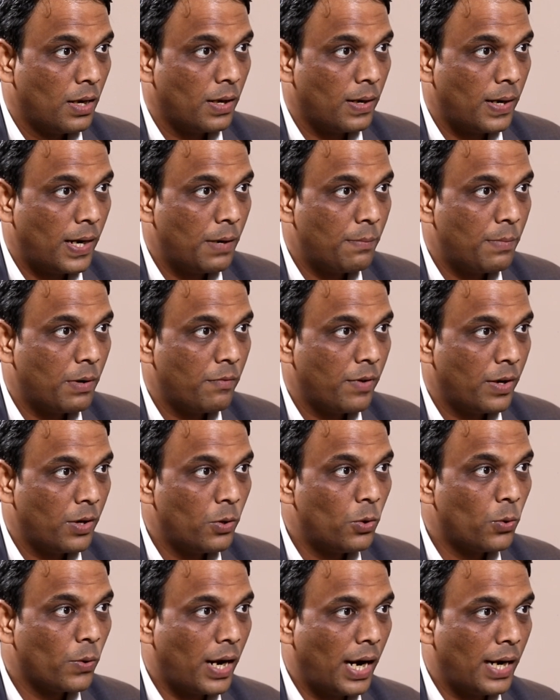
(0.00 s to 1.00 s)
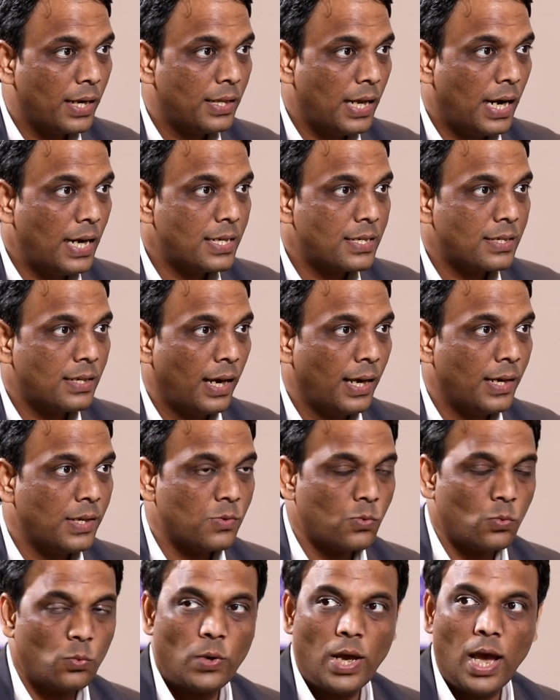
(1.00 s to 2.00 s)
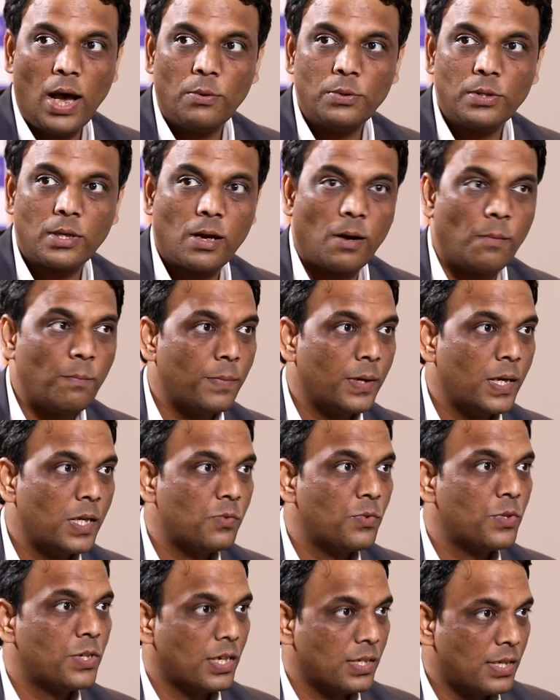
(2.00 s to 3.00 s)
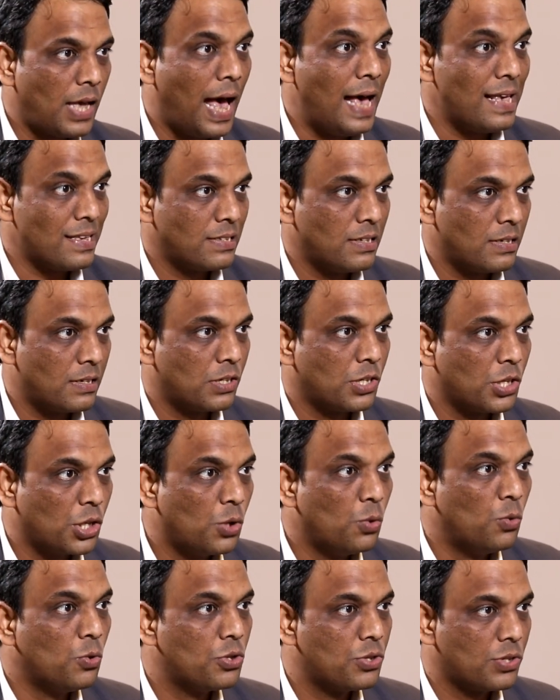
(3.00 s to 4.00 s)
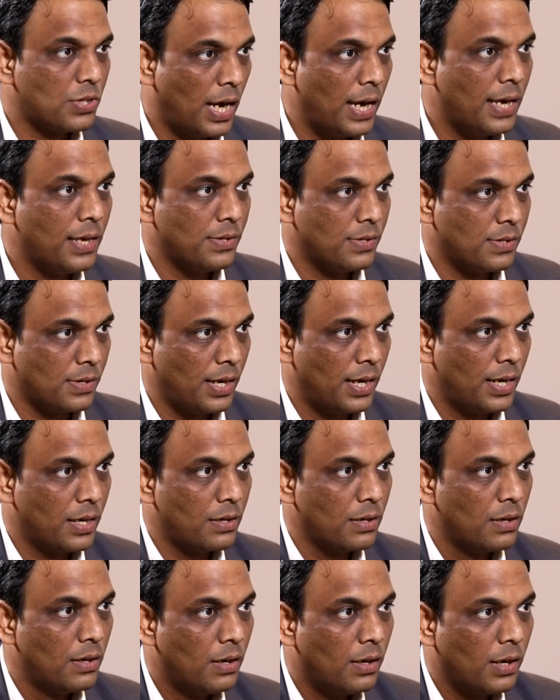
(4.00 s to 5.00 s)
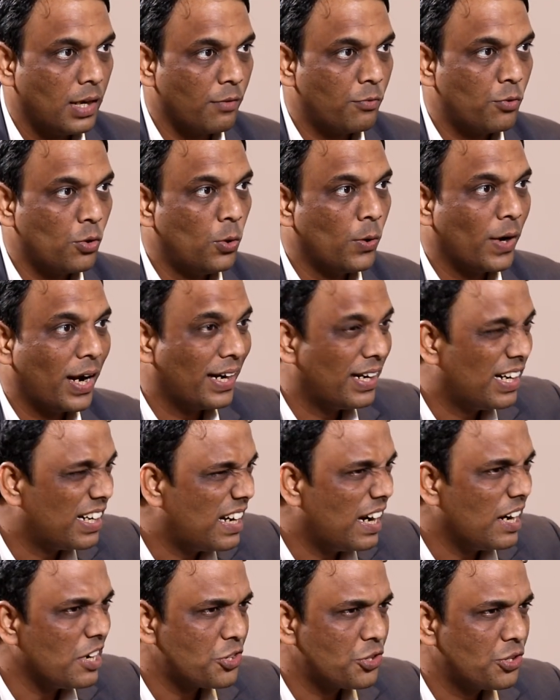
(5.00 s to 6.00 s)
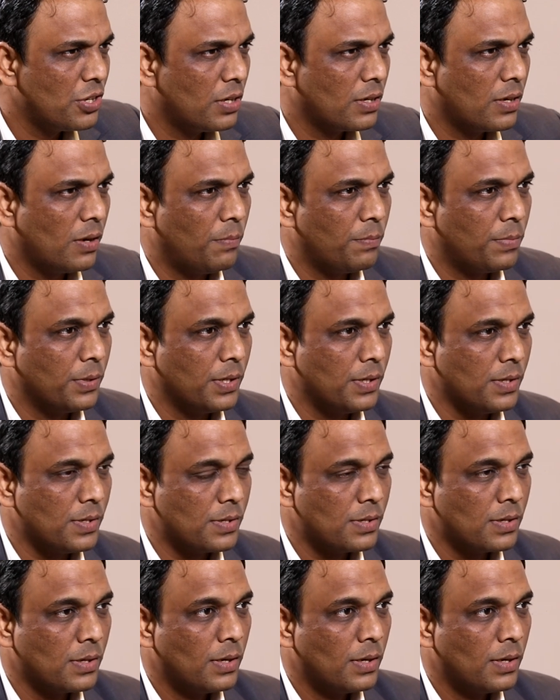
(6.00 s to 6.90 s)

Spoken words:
right? But when you look at that size, we have the companies which has an asset huge size, right? If you look at the traditional companies.